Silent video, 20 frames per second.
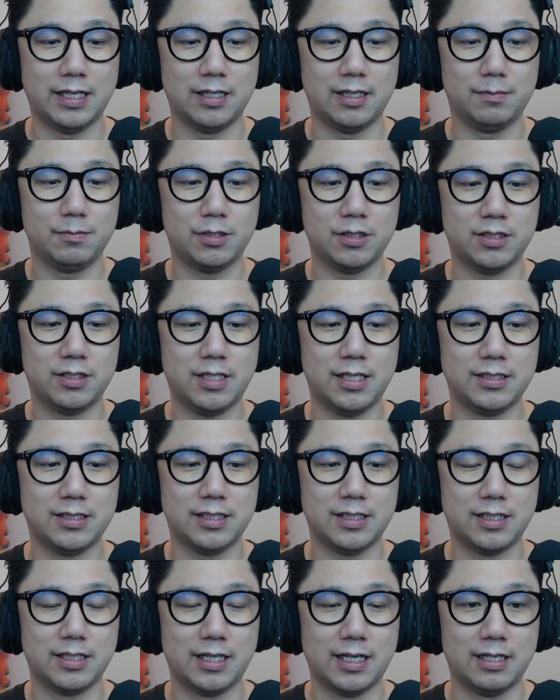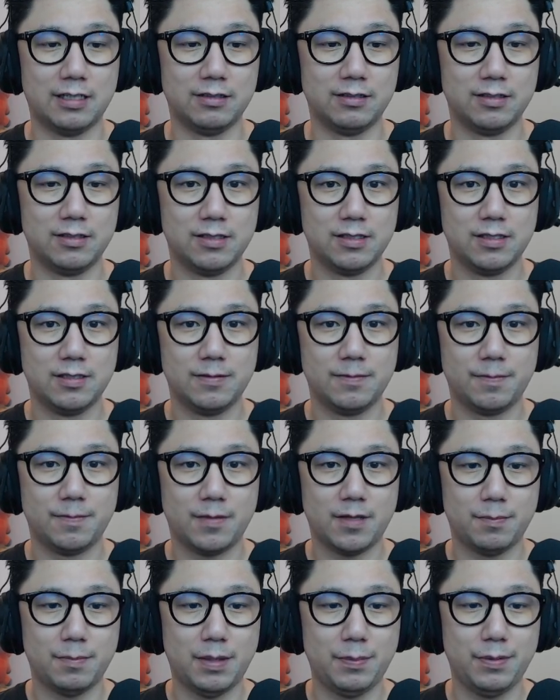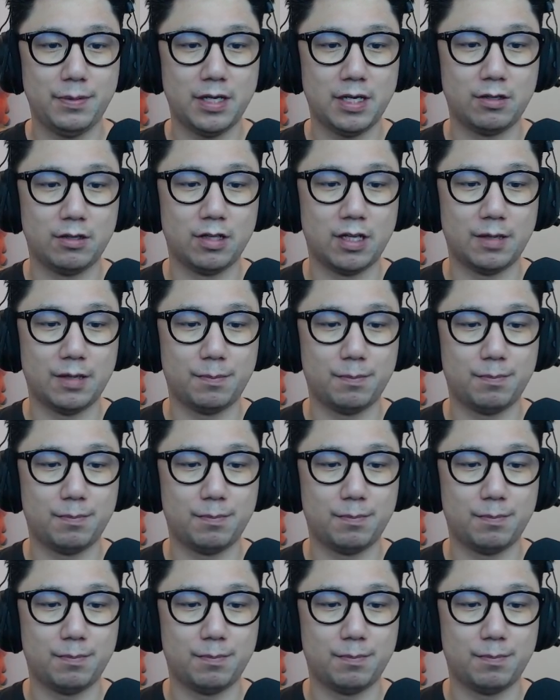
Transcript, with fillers: I'm just testing it out. Maybe I'll like